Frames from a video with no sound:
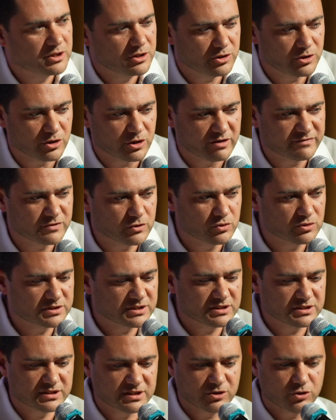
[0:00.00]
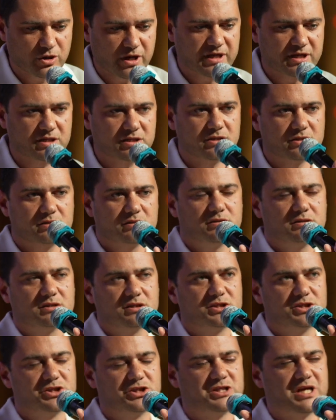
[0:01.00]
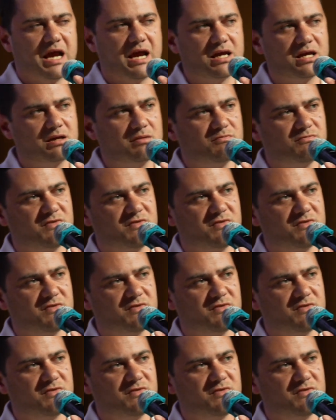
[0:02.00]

of course it's a great shame